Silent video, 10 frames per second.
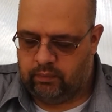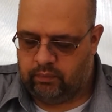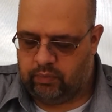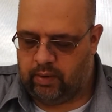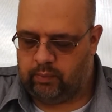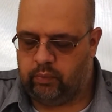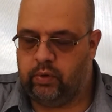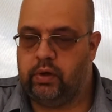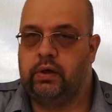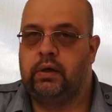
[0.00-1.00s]
Problem
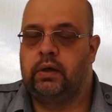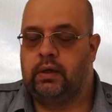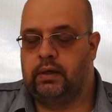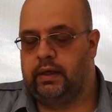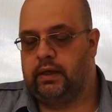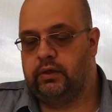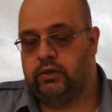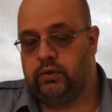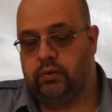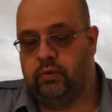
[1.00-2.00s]
one led
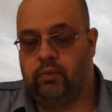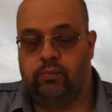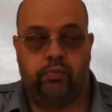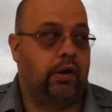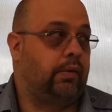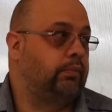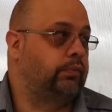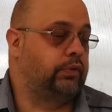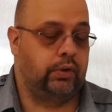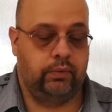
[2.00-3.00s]
to problem
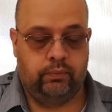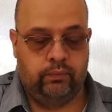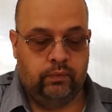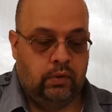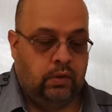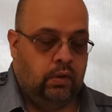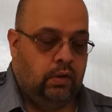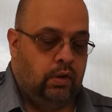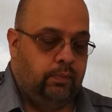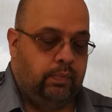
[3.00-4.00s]
two
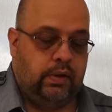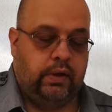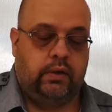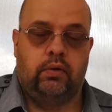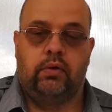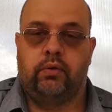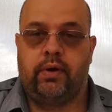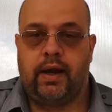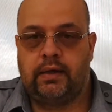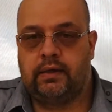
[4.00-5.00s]
political
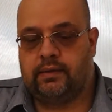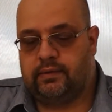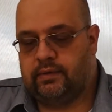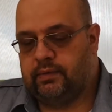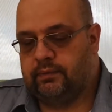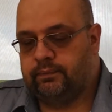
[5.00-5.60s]
correctness.